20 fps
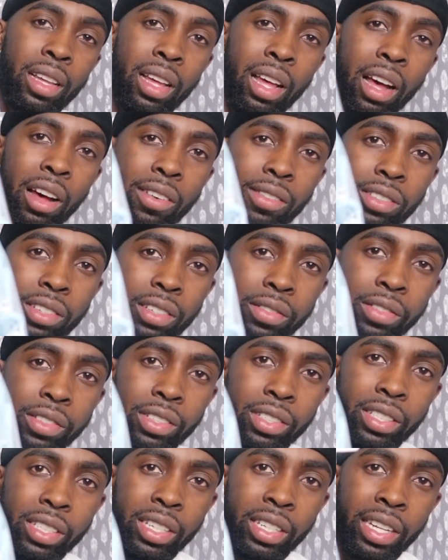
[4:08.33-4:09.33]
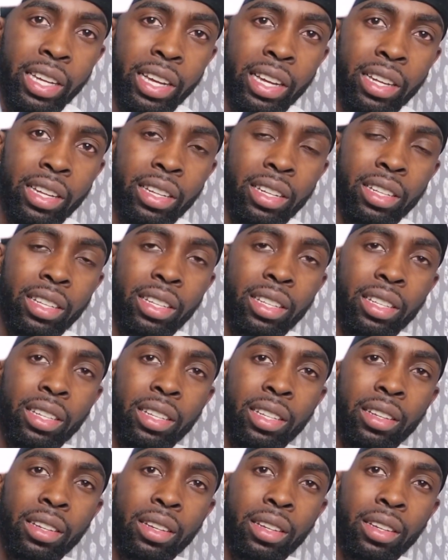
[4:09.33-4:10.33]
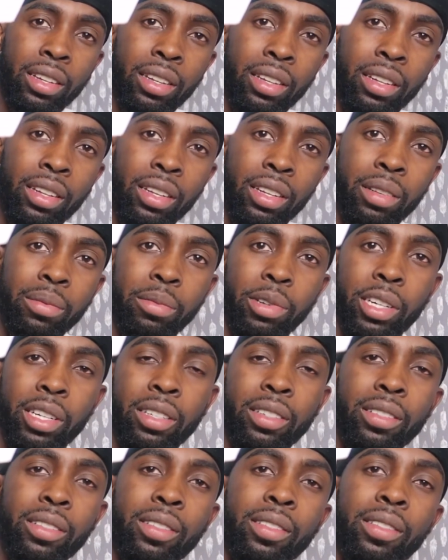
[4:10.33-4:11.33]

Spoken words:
I don't know if you can see that, but